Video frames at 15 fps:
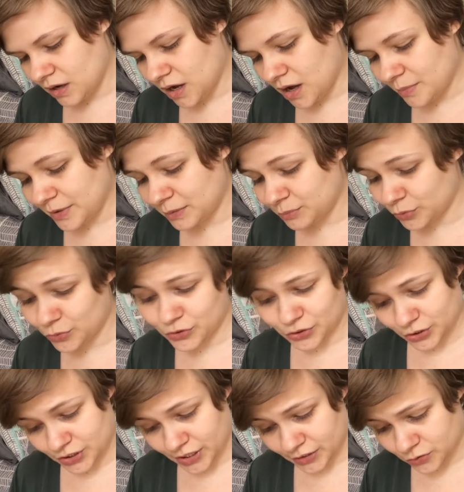It boosts
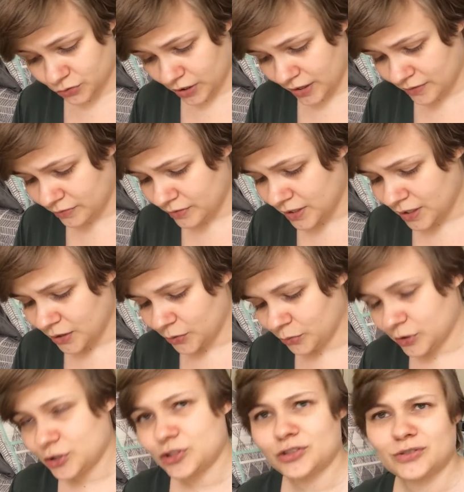your sex drive,
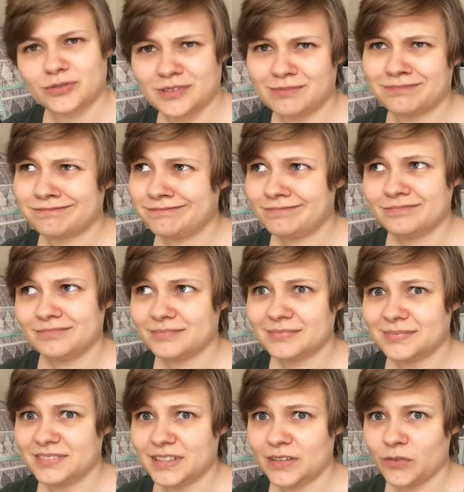which
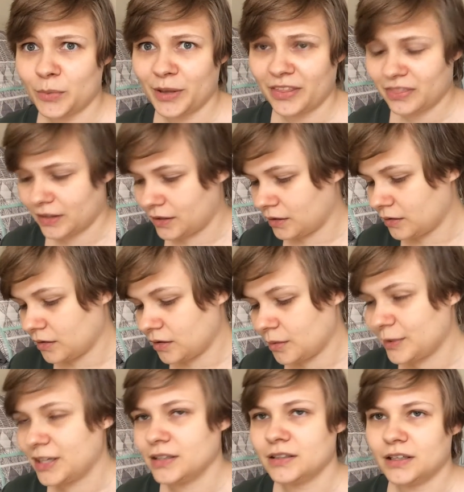never a bad thing. I
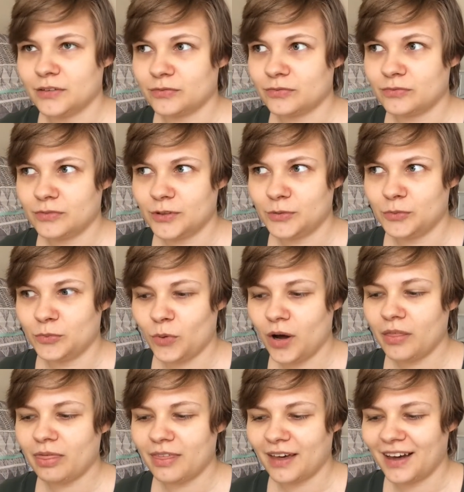mean, if you
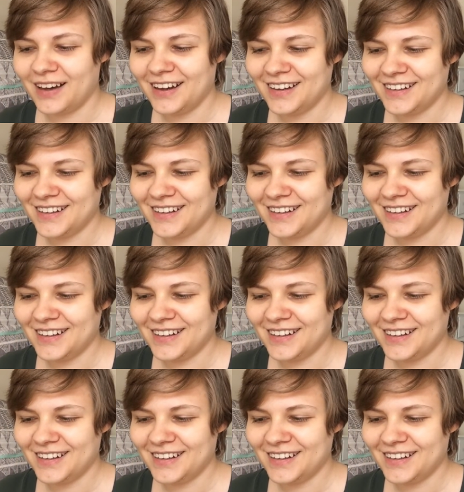want that.